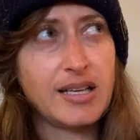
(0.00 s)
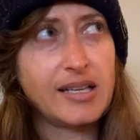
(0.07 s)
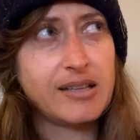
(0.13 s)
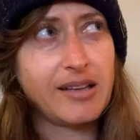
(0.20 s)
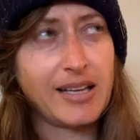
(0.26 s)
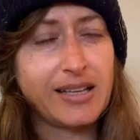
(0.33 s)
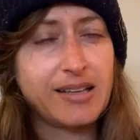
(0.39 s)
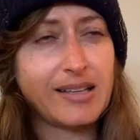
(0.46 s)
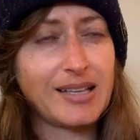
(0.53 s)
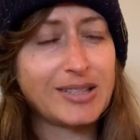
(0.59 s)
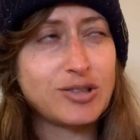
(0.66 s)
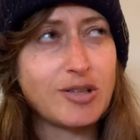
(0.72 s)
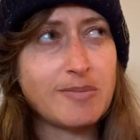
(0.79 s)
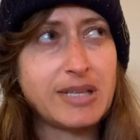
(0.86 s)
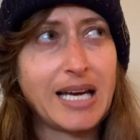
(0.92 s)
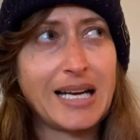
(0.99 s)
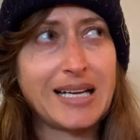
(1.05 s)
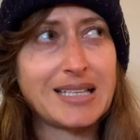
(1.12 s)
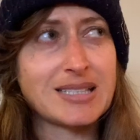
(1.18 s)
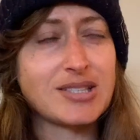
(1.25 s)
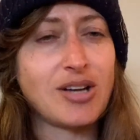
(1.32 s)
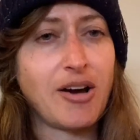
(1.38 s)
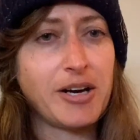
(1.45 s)
like that's what I'm getting.
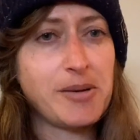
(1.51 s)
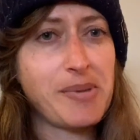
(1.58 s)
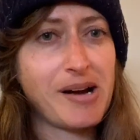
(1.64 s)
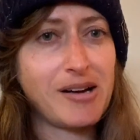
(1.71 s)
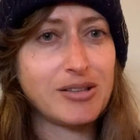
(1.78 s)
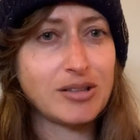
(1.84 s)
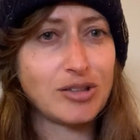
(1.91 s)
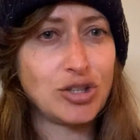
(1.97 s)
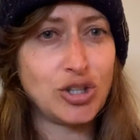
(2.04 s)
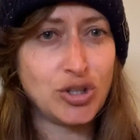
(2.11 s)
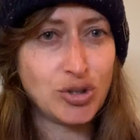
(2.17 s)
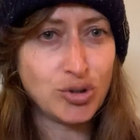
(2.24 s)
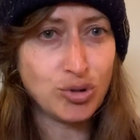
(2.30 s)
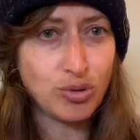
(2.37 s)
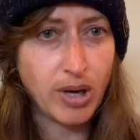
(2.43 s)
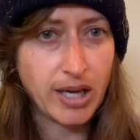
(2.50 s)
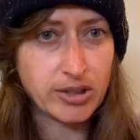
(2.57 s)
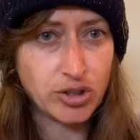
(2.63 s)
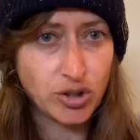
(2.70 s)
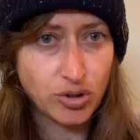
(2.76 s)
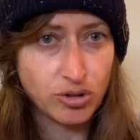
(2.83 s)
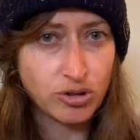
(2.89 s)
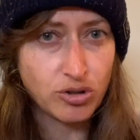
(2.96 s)
It's not about you
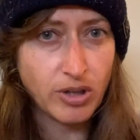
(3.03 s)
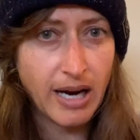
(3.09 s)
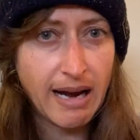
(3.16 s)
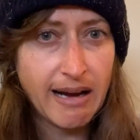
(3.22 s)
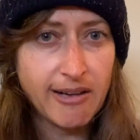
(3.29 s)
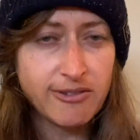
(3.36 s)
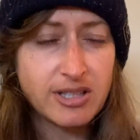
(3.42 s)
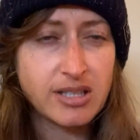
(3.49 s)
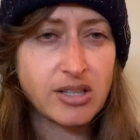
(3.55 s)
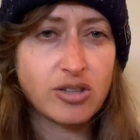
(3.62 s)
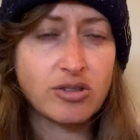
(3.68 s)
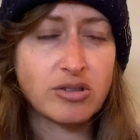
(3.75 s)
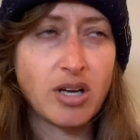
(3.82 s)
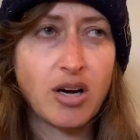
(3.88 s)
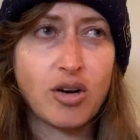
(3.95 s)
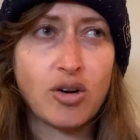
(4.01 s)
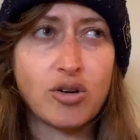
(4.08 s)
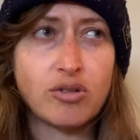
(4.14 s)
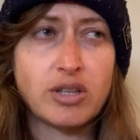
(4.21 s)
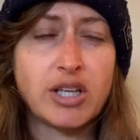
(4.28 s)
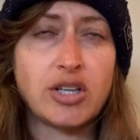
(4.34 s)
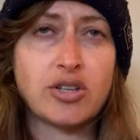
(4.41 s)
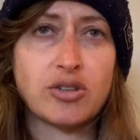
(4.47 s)
and your craft, that you're not
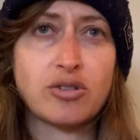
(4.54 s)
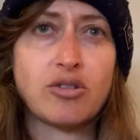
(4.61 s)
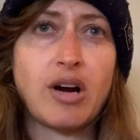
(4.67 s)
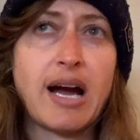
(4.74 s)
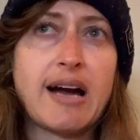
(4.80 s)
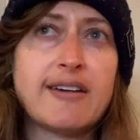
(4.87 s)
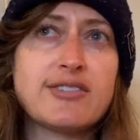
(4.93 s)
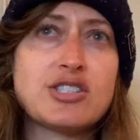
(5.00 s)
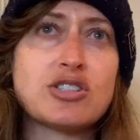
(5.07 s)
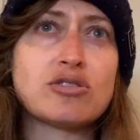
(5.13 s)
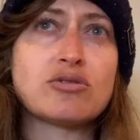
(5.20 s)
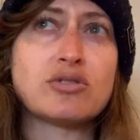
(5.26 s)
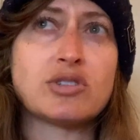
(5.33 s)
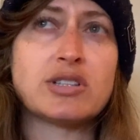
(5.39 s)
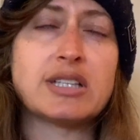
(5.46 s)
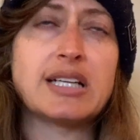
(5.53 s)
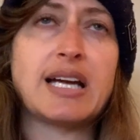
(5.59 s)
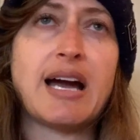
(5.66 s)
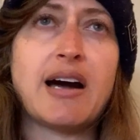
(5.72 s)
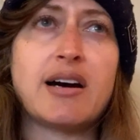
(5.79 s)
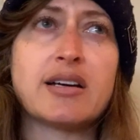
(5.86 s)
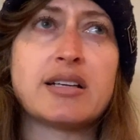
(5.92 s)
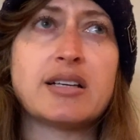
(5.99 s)
honing your craft. You're learning
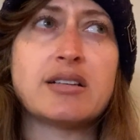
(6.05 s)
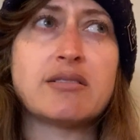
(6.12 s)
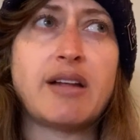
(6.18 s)
how to